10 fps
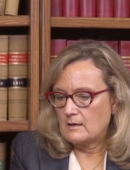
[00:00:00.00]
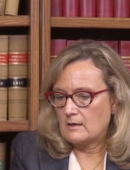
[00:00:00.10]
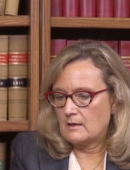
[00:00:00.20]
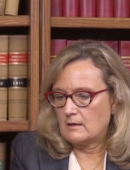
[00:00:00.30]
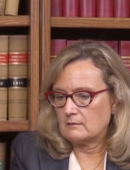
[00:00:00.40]

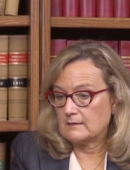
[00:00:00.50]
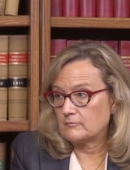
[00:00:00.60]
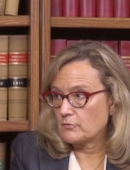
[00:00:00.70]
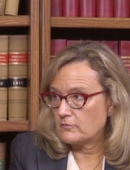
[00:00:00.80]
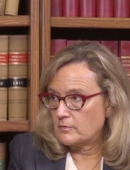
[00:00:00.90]
Uh,
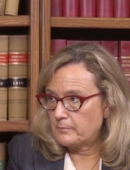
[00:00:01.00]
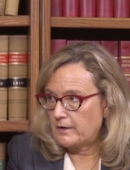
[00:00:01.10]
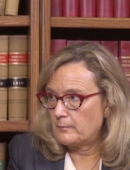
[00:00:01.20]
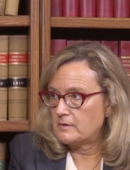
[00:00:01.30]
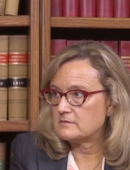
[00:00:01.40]
levels of
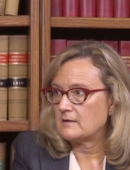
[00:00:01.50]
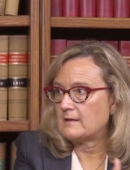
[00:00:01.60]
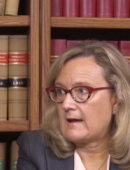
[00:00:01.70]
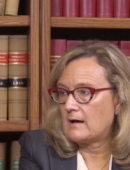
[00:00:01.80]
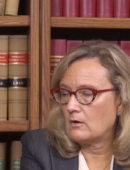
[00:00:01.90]
impairment
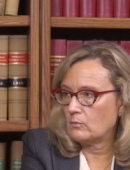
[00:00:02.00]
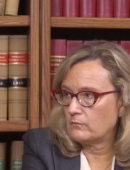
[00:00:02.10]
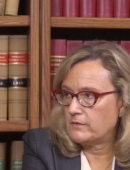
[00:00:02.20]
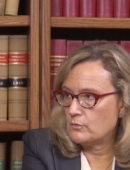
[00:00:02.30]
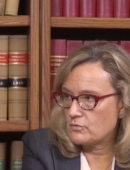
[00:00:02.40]
and how
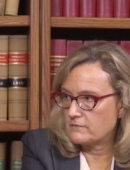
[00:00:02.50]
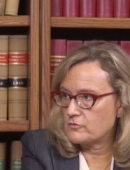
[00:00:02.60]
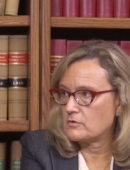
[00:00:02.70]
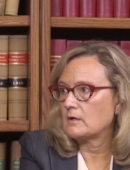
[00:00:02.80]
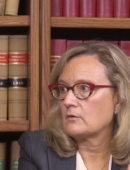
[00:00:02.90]
the use of
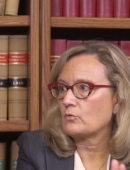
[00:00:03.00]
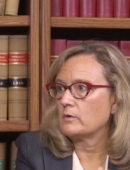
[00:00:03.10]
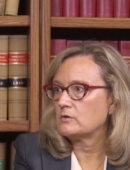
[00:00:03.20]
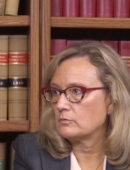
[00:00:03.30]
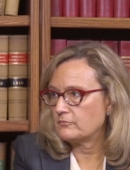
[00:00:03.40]
the drug is
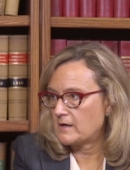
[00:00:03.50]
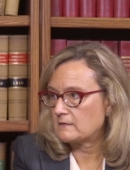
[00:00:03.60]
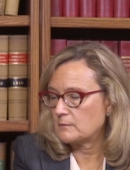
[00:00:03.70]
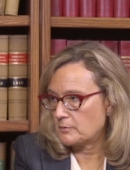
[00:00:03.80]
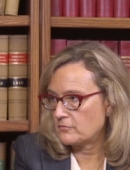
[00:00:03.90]
going to
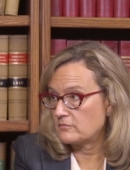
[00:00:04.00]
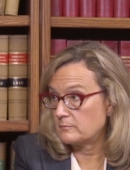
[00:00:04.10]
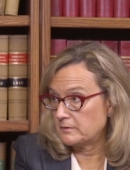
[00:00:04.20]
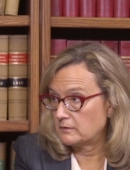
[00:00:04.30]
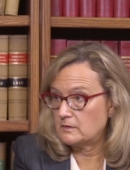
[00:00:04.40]
affect the person's
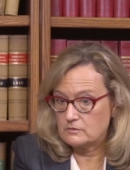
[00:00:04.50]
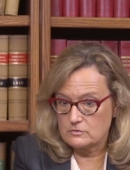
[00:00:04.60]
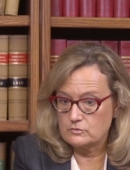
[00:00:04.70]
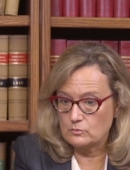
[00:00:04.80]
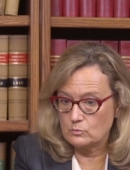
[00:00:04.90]
ability
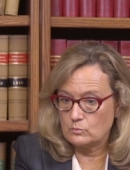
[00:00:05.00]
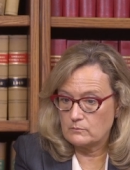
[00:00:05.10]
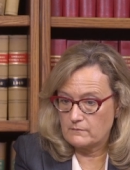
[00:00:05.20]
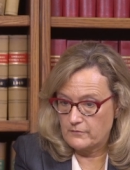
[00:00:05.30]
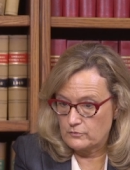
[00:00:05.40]
to do
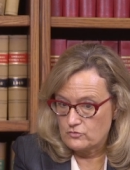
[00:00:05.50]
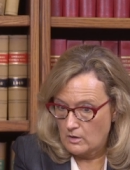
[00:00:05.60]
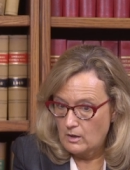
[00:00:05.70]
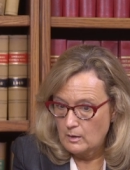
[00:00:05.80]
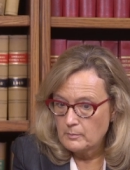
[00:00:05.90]
their
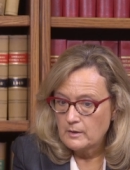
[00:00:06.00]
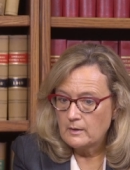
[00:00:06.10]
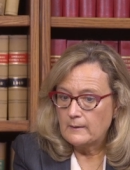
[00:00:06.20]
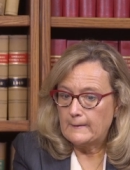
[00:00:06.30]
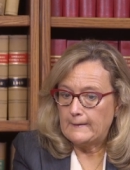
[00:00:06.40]
job. Right.
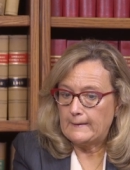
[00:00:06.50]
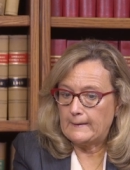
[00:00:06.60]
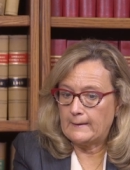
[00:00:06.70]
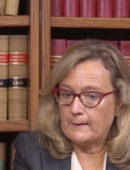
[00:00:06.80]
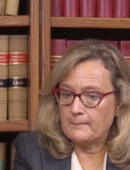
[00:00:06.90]

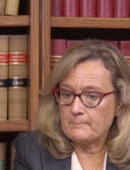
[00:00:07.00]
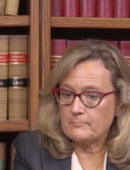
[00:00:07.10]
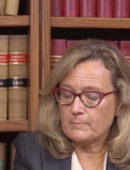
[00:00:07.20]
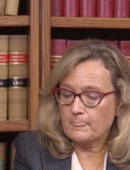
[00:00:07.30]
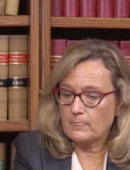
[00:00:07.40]

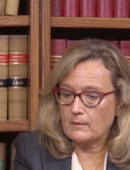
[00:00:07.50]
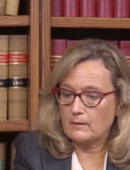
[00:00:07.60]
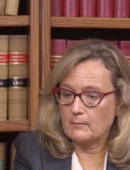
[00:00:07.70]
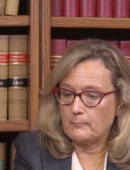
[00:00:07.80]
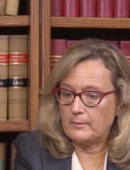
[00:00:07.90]
Um,
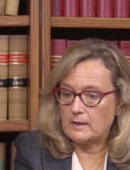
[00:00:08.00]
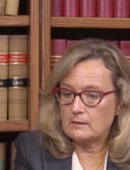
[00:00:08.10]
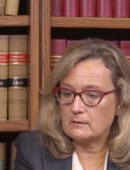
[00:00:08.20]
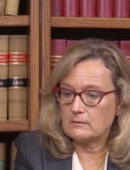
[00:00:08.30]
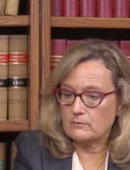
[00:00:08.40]

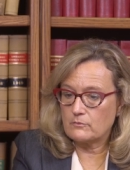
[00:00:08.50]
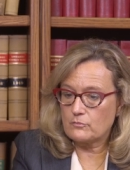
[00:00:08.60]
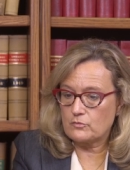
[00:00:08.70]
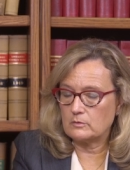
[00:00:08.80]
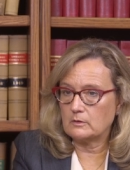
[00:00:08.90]
but
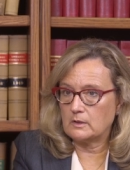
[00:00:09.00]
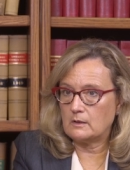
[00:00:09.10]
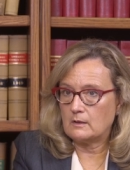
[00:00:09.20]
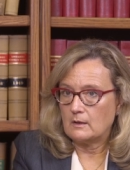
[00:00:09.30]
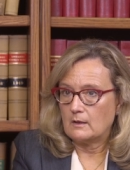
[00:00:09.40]

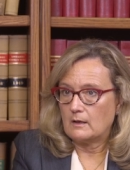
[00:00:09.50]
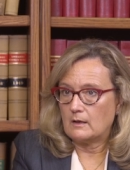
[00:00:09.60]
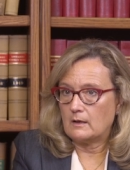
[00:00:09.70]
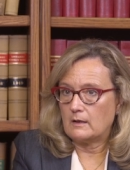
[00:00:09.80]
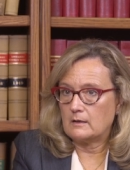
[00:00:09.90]
certainly,
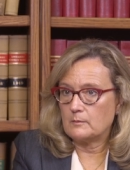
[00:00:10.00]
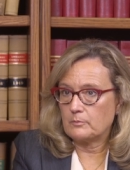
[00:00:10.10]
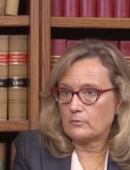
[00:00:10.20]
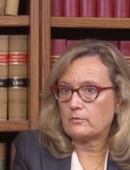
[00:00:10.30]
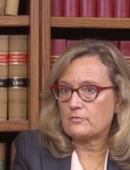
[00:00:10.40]
uh, and
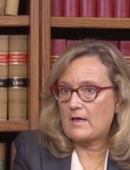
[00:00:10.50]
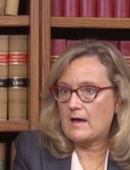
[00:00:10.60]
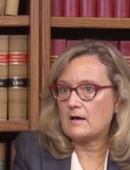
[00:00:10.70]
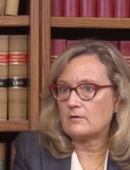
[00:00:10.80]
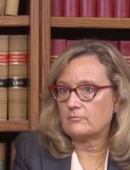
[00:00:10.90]
employers
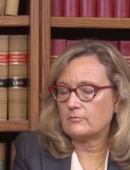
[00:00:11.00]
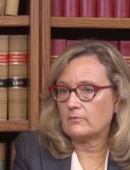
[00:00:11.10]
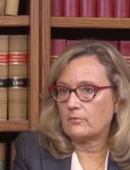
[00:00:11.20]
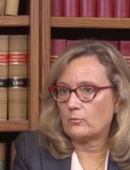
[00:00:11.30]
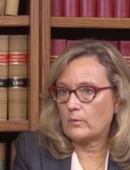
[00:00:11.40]
have
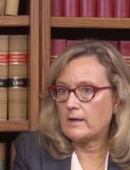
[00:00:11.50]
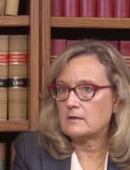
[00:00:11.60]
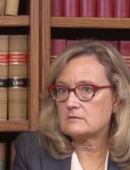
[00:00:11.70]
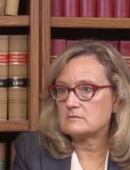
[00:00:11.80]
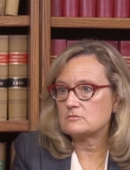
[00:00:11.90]
the
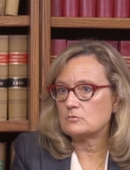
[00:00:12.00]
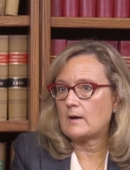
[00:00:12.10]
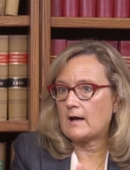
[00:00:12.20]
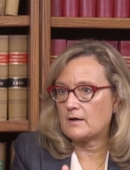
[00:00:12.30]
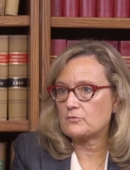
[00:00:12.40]
right
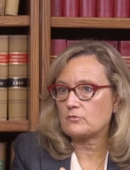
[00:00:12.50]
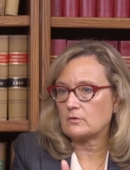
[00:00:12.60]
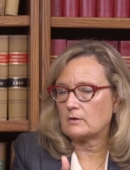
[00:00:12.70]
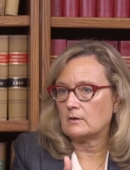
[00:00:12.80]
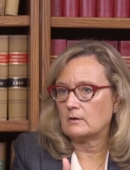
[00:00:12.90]
to
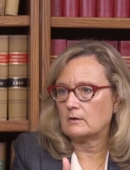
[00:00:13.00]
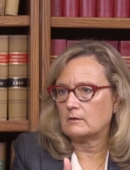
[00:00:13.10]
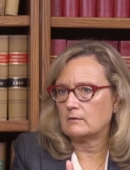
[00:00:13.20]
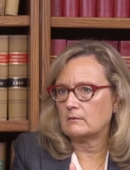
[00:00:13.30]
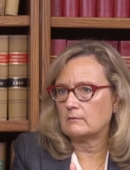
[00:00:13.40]
ask uh,
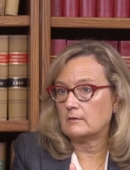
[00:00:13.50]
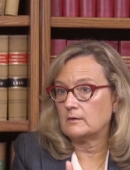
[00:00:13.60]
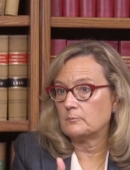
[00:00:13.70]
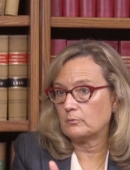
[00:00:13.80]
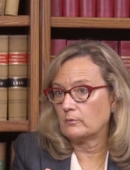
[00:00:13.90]

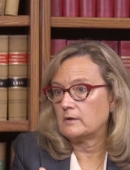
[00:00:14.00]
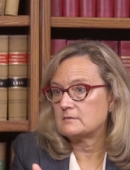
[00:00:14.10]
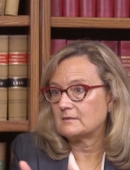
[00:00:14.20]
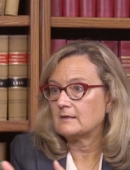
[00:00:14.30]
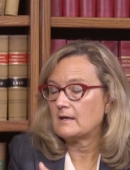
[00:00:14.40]
an
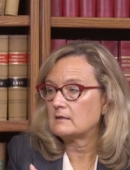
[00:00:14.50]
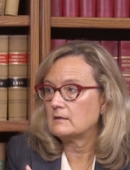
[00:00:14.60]
employee to get